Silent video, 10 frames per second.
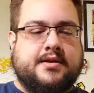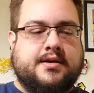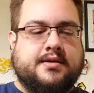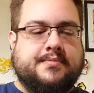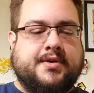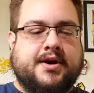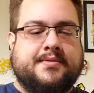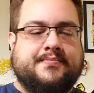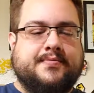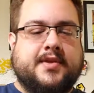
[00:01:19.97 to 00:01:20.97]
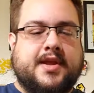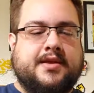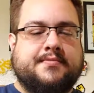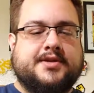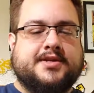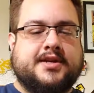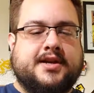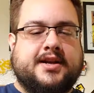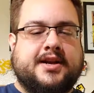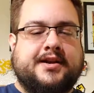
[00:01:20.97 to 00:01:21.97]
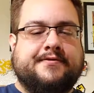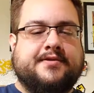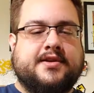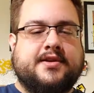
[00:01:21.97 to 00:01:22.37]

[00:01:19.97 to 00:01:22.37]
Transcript: on the bottom, and then we're just going to lift